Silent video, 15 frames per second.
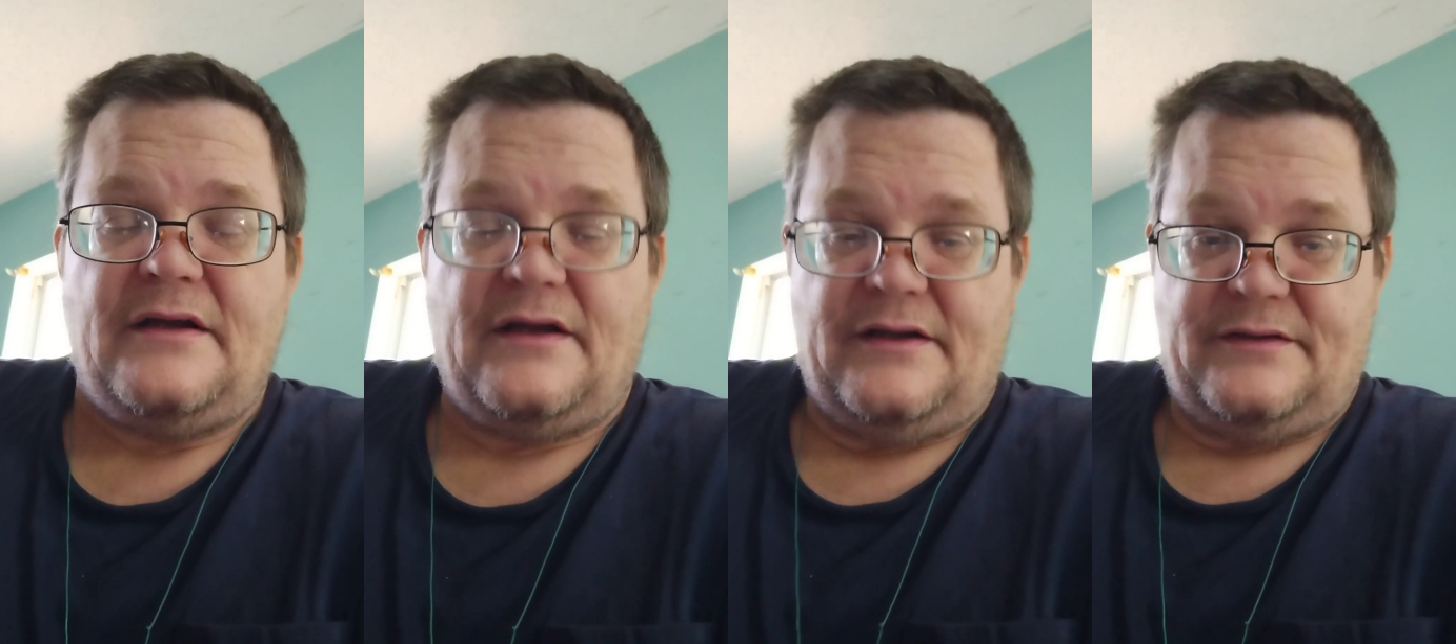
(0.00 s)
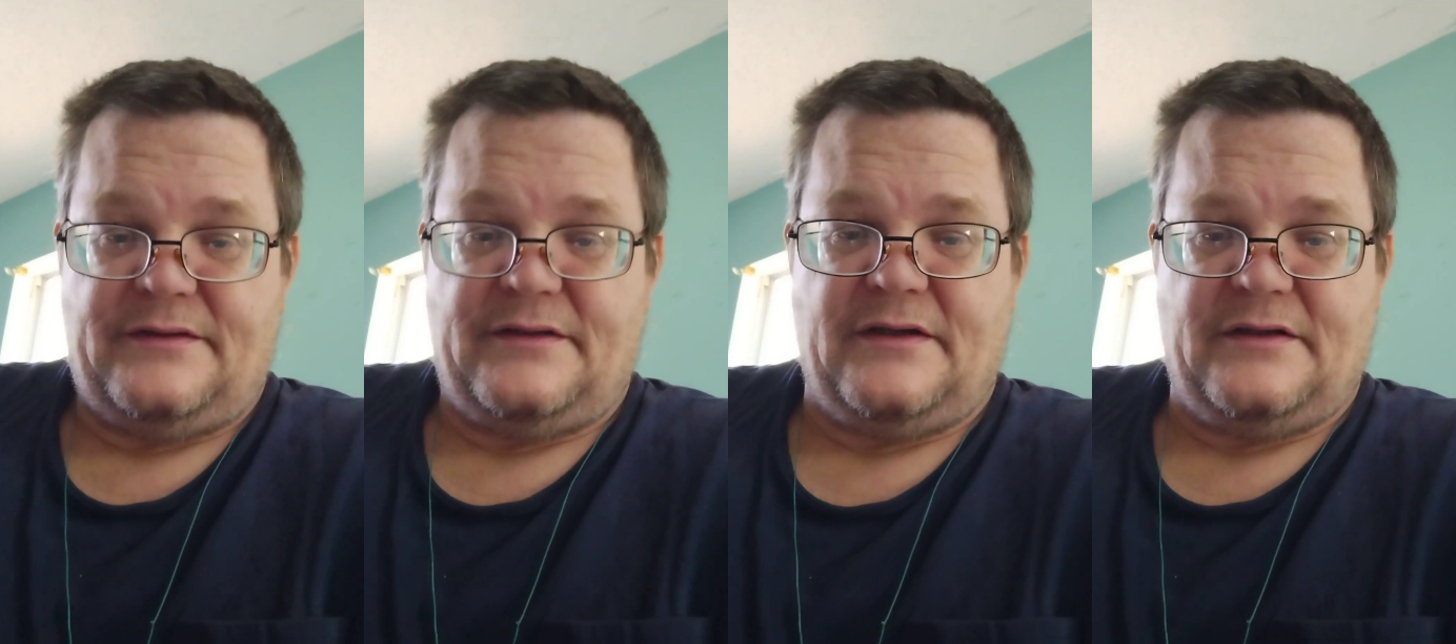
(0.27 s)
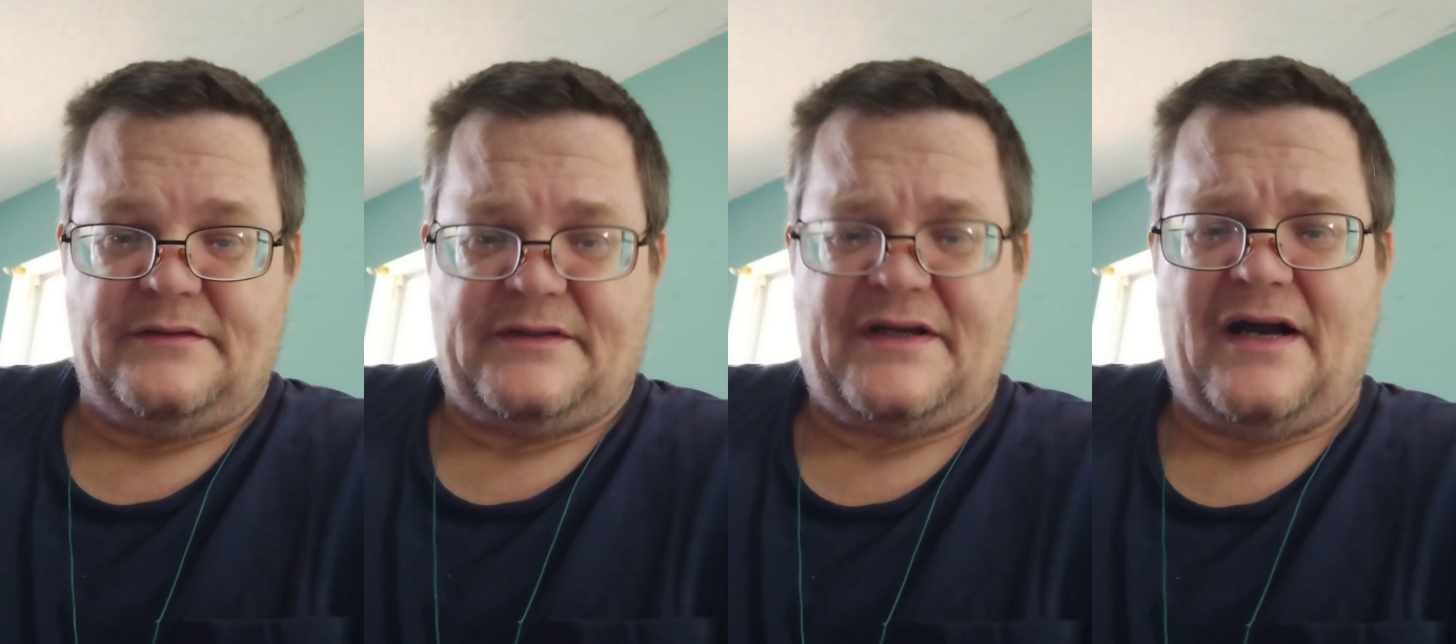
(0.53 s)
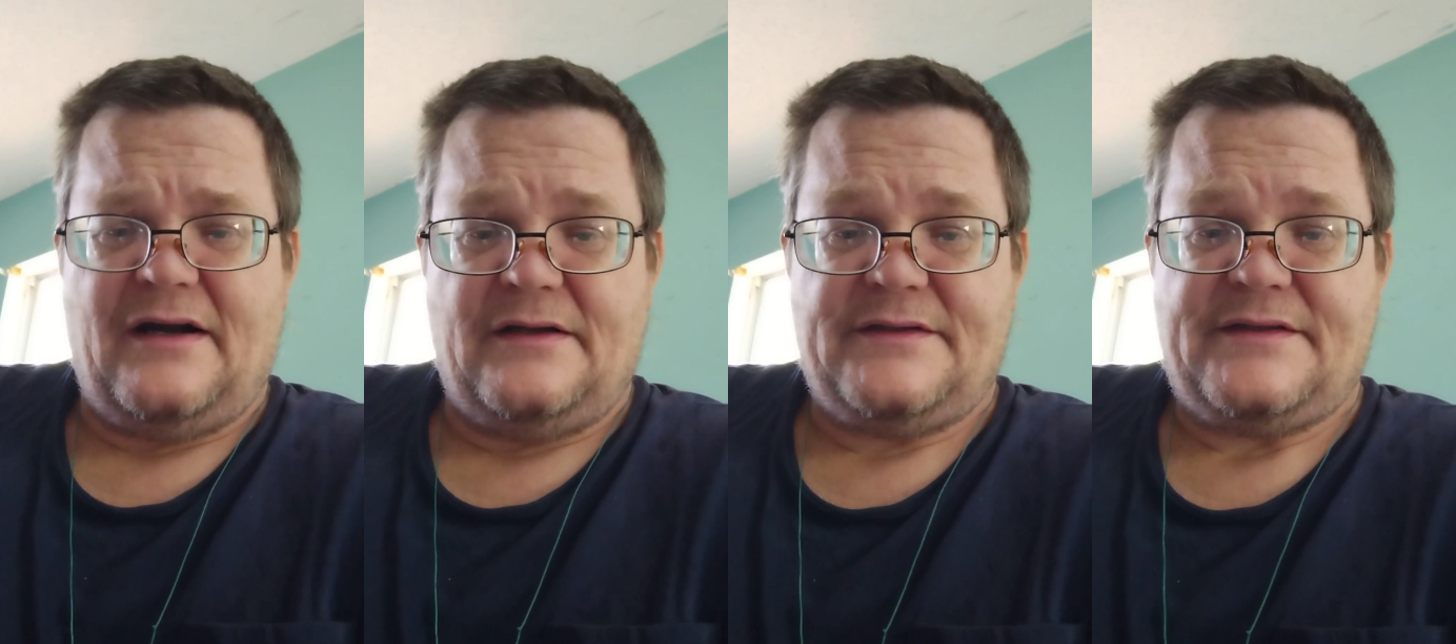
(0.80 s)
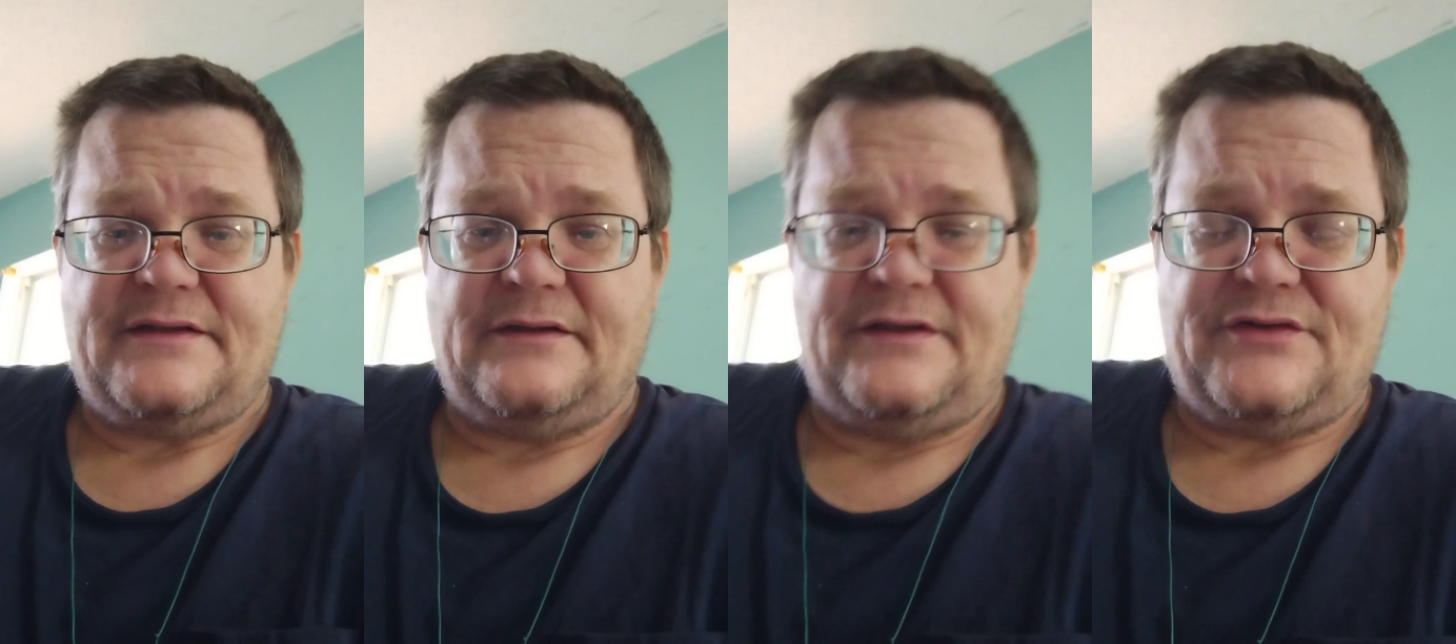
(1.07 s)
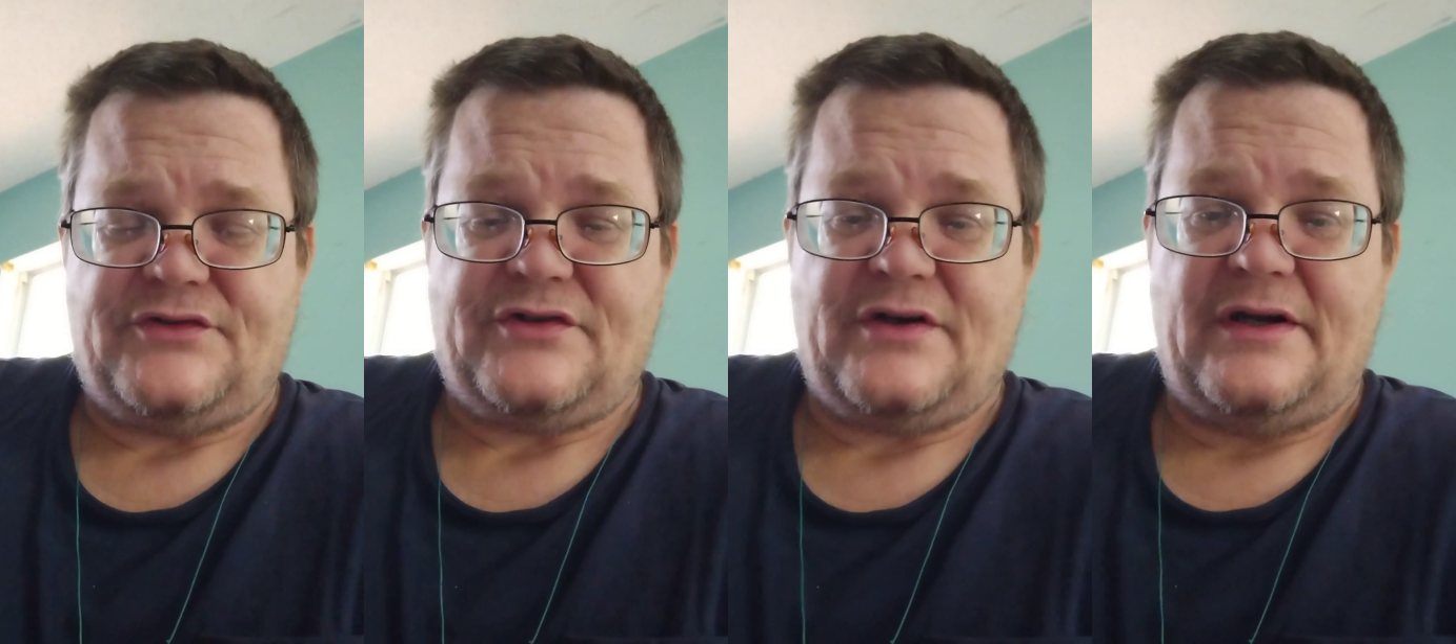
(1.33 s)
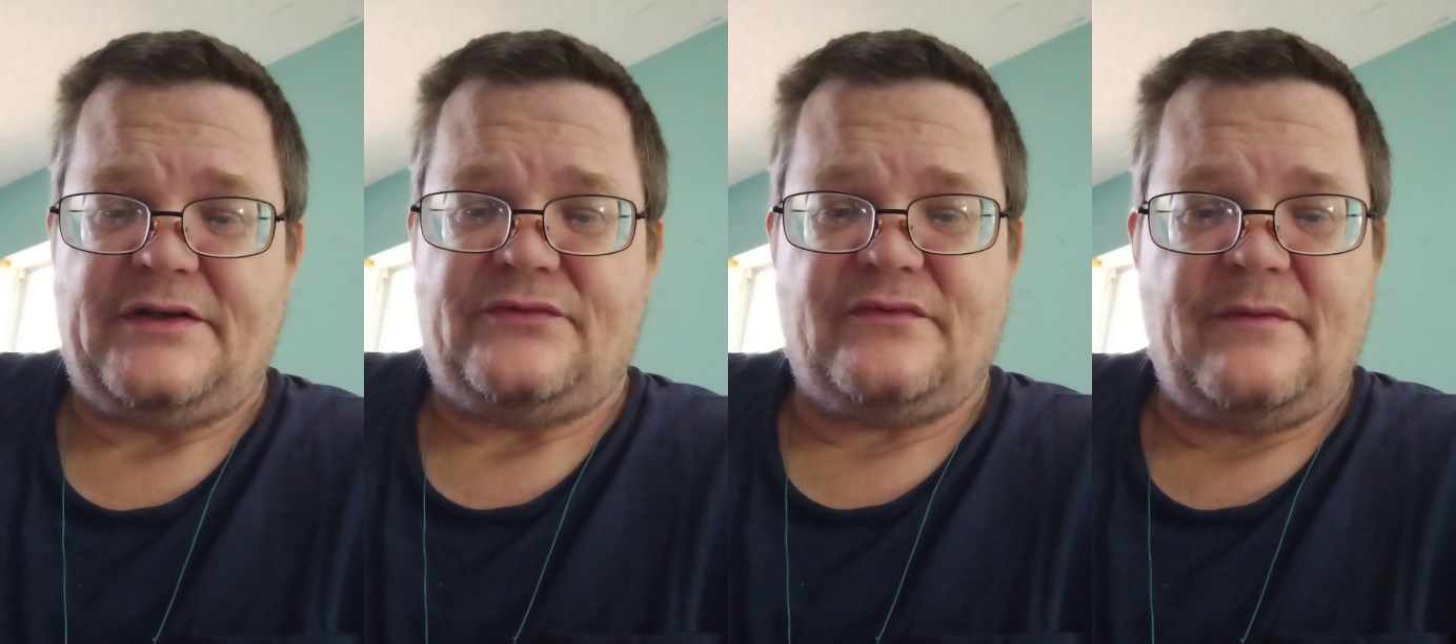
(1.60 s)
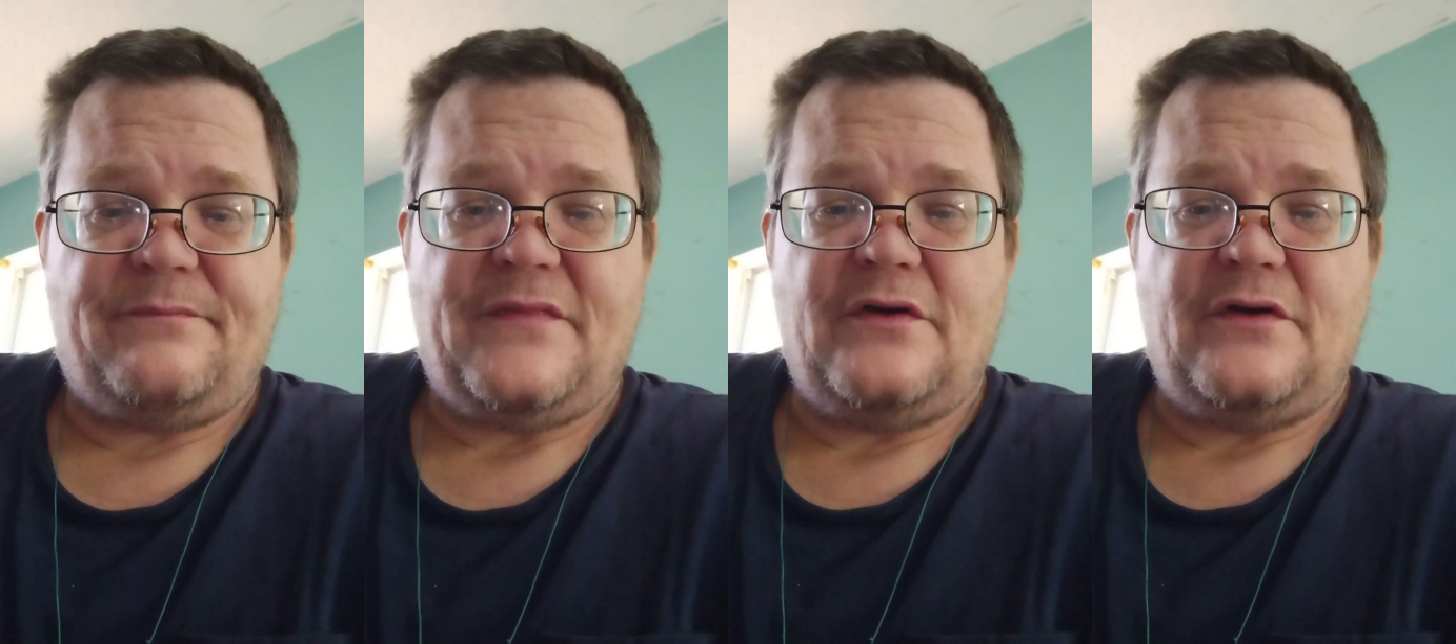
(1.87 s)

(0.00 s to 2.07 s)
It constantly is trying to rip